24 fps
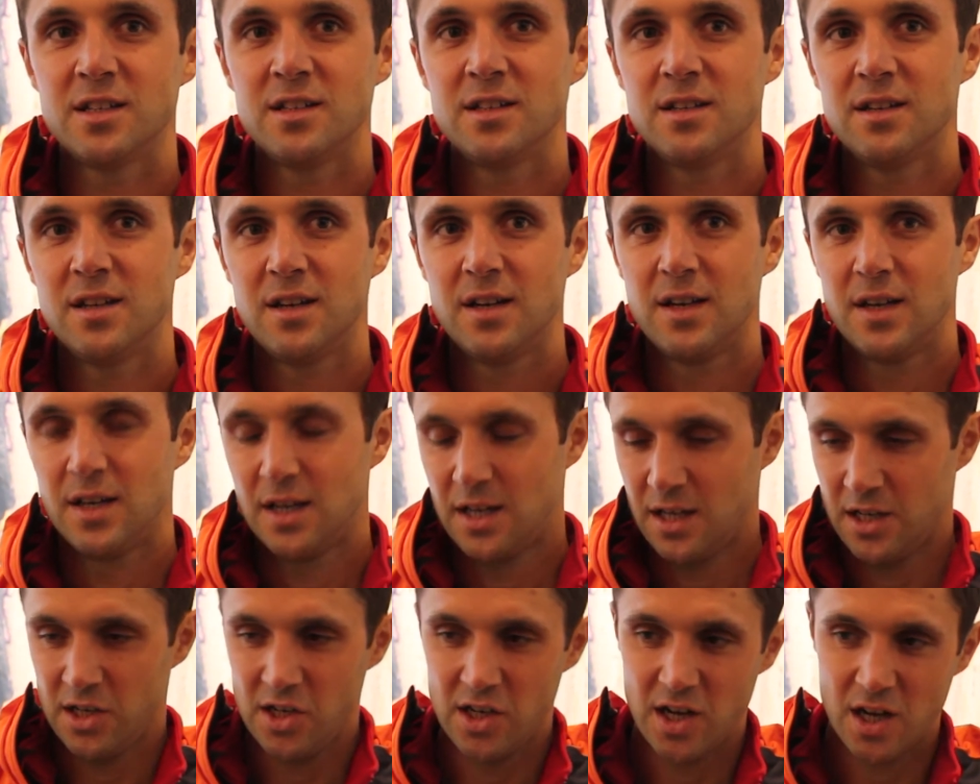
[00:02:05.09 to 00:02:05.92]
And,
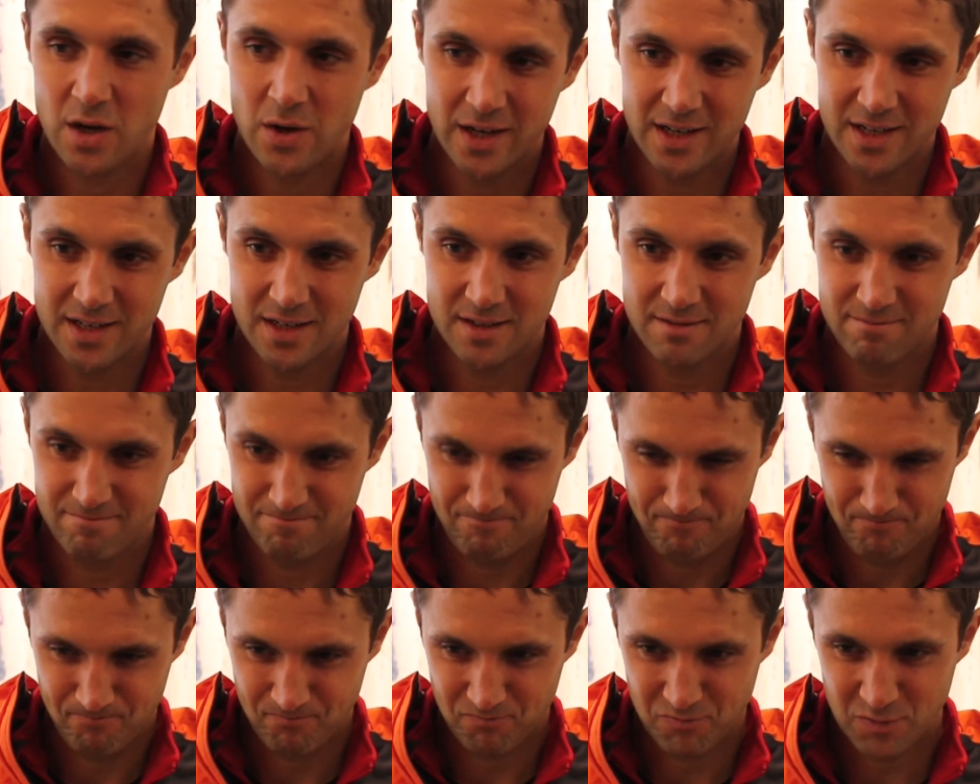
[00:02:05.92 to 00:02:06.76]
you know, I
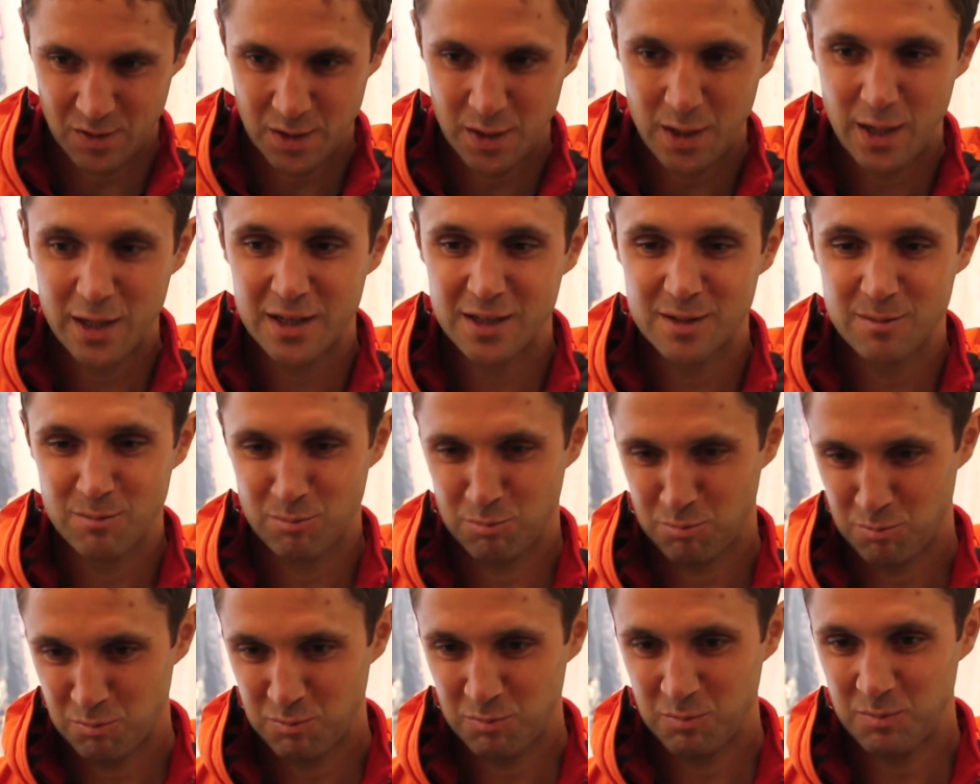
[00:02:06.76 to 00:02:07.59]

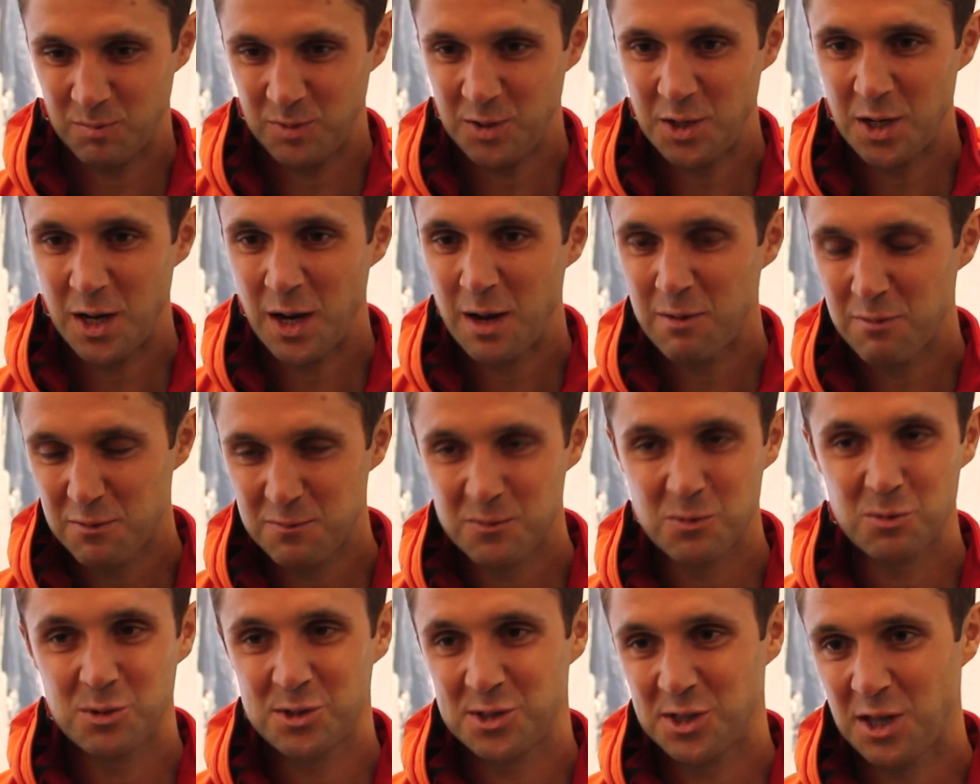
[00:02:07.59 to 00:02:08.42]
can you know, have a
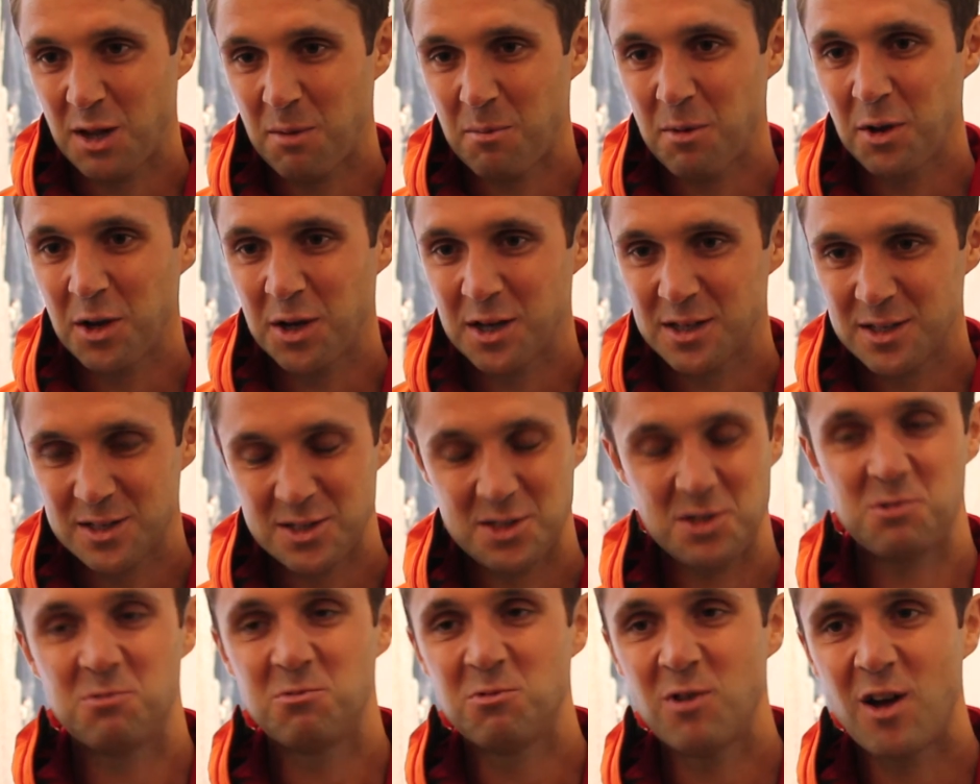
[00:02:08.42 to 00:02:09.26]
full stomach and
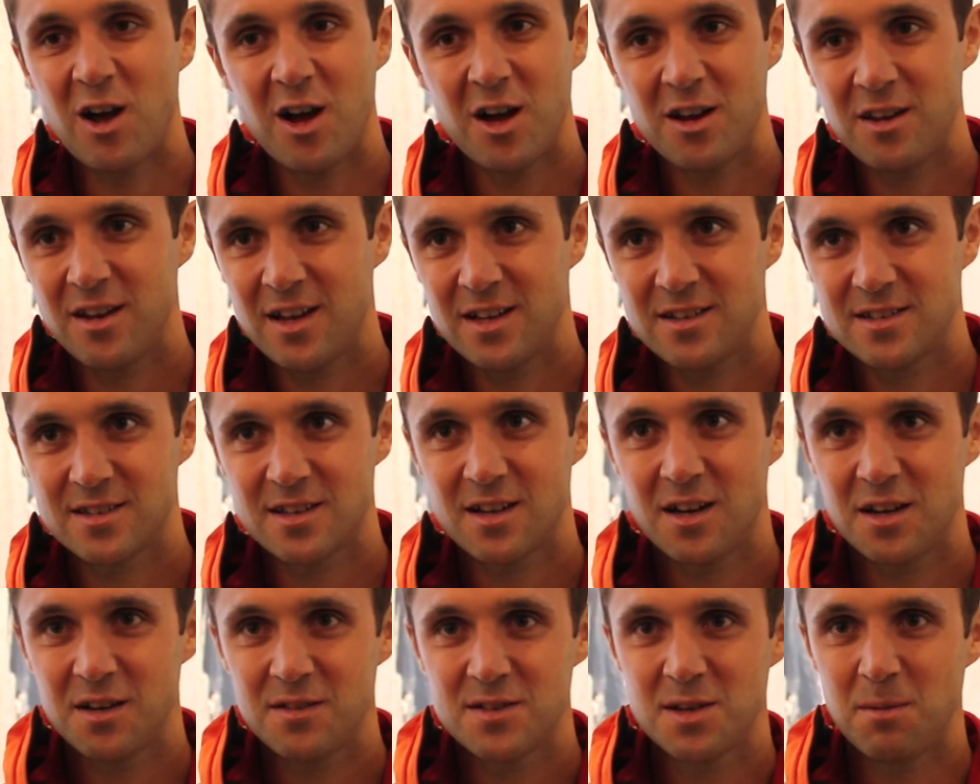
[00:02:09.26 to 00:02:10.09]
still run. That's
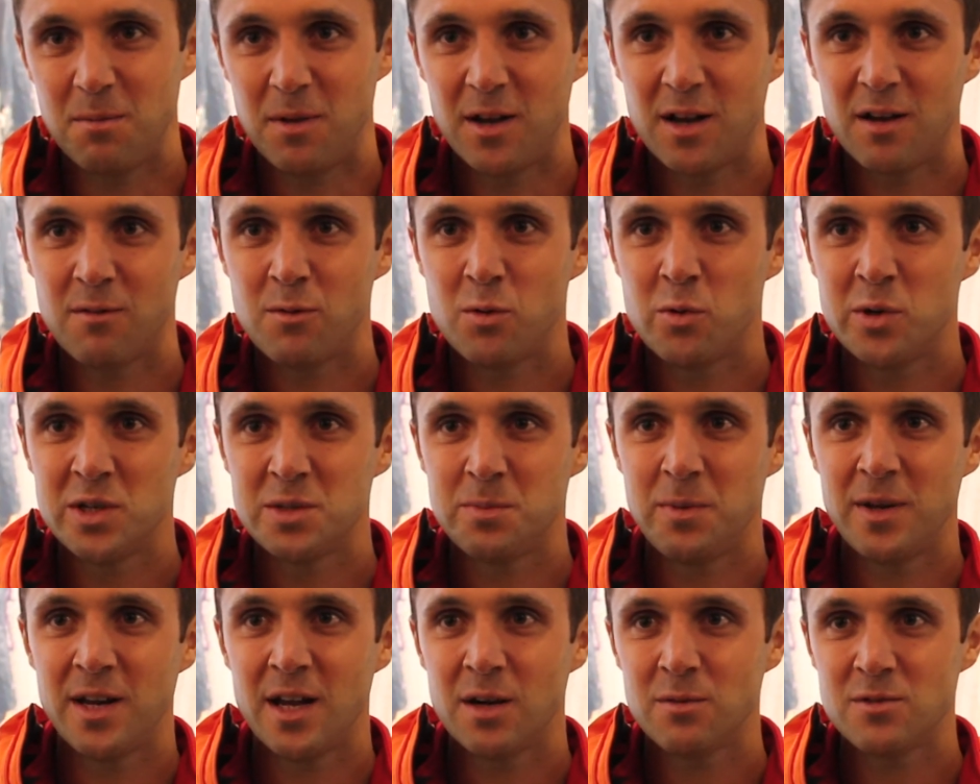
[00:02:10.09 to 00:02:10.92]
kind of something I've
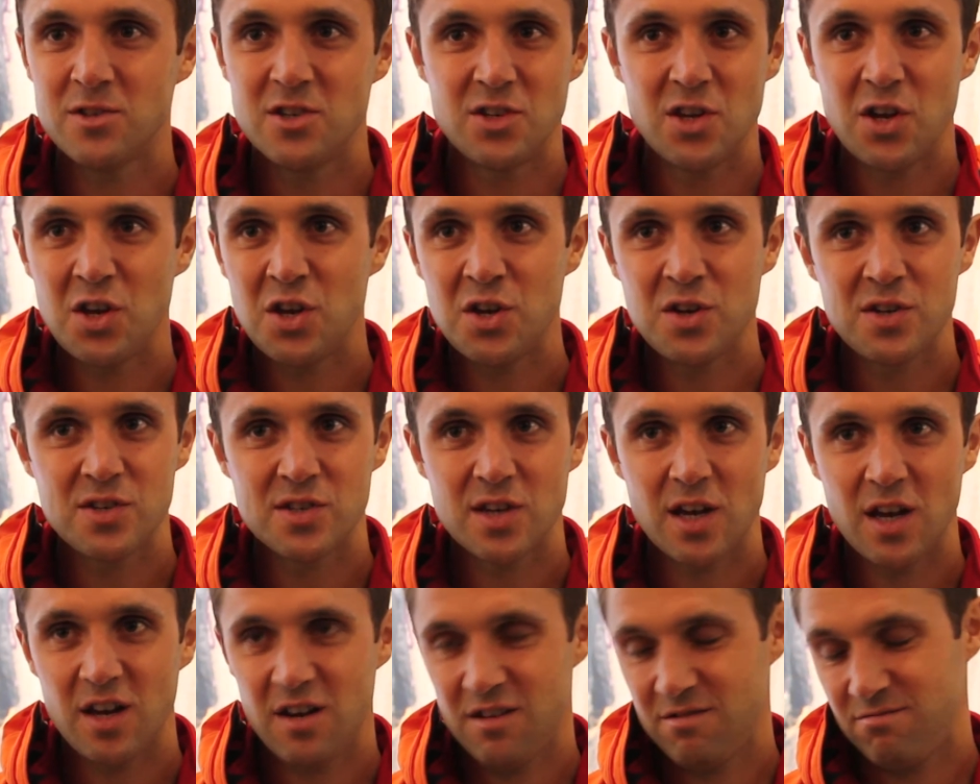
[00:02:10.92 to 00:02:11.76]
always been able to do.
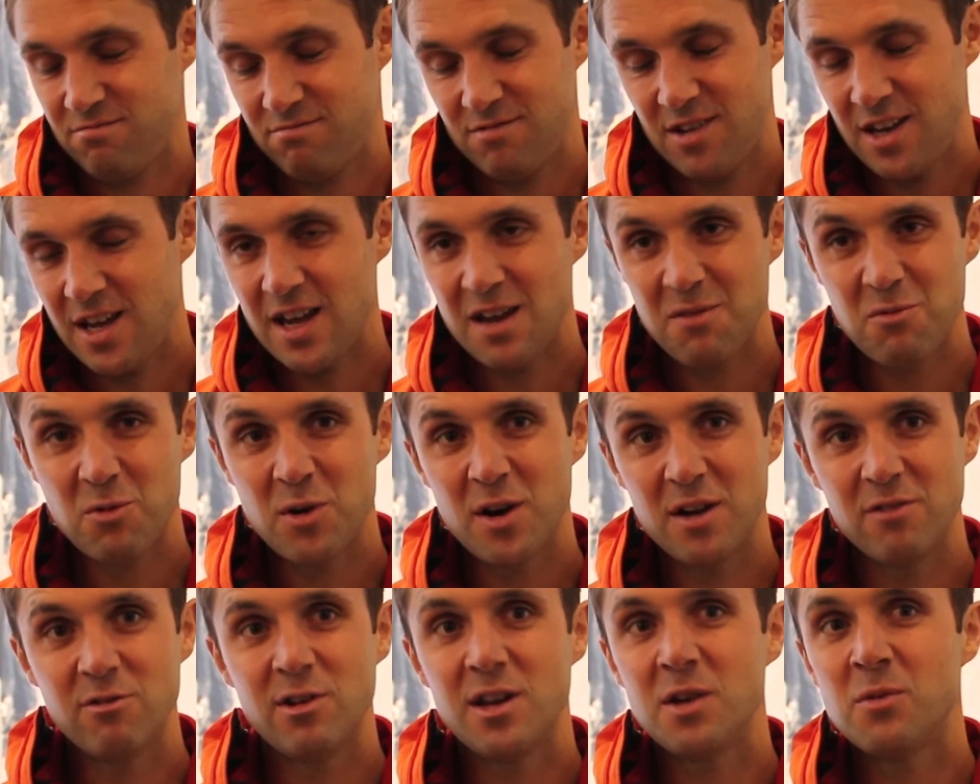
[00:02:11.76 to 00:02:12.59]
So yeah, it
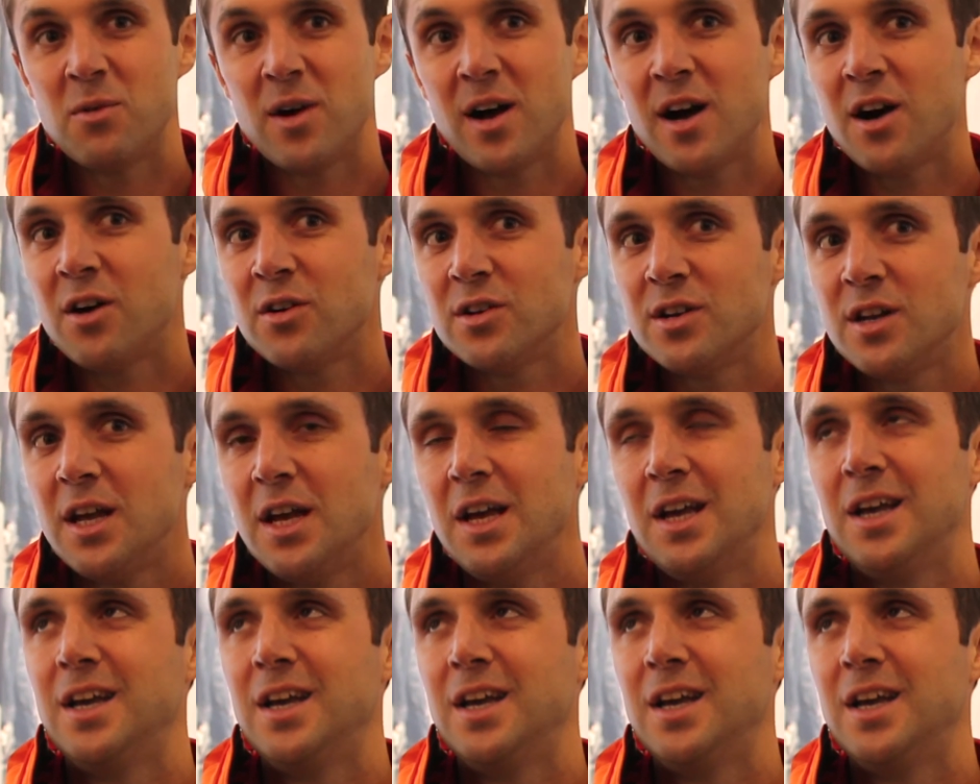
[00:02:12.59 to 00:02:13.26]
worked really well.